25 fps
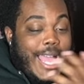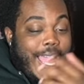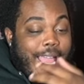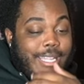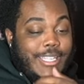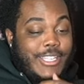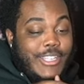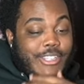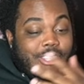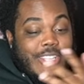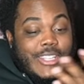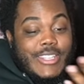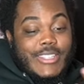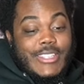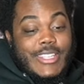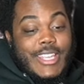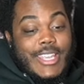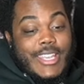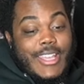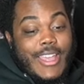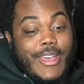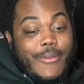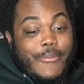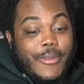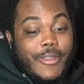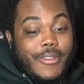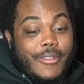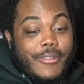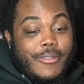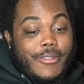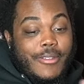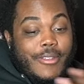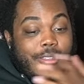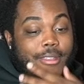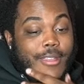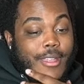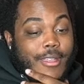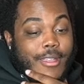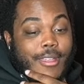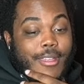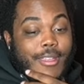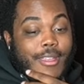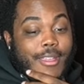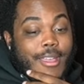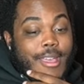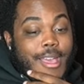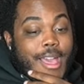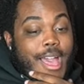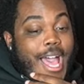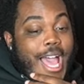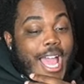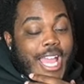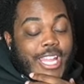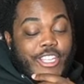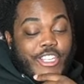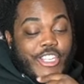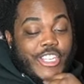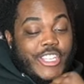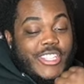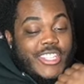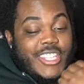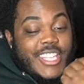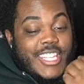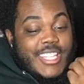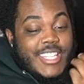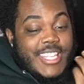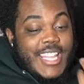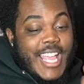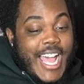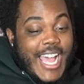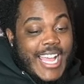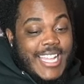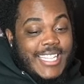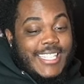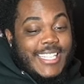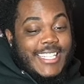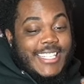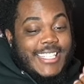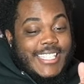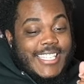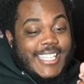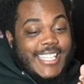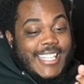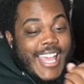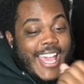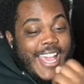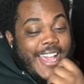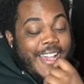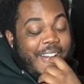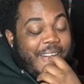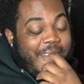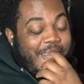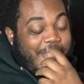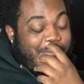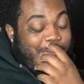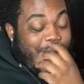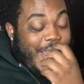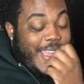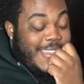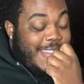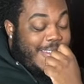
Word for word: just didn't see it coming. I just did not see that. Oh my